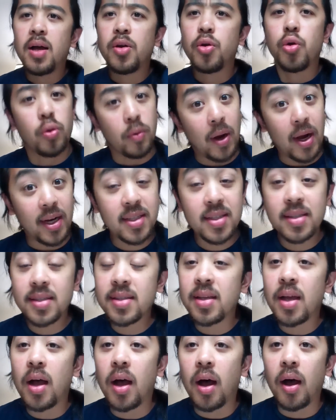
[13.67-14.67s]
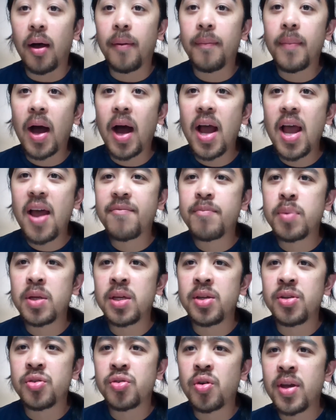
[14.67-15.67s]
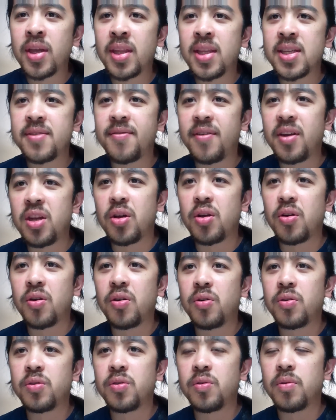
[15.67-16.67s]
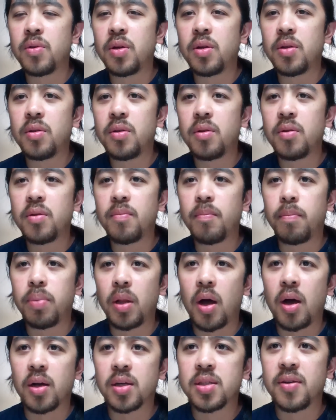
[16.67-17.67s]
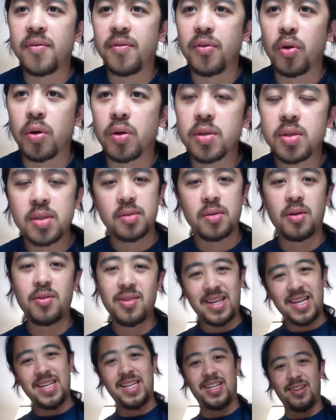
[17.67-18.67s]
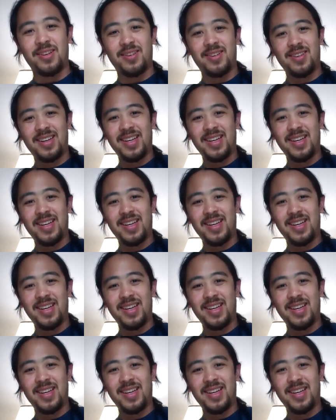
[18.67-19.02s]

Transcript: who writes, um, I have been enjoying these video blogs of yours. Oh, thank you.